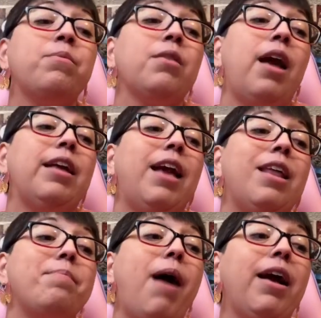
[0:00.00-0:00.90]
and
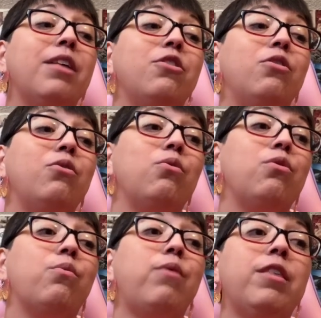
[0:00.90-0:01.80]
getting back into the
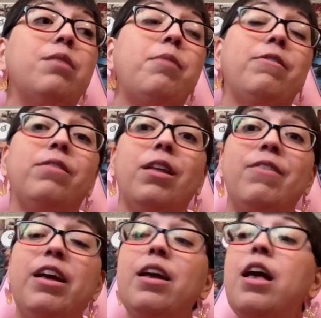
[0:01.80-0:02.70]
rhythm of
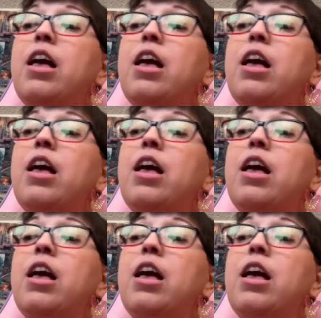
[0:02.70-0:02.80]
living.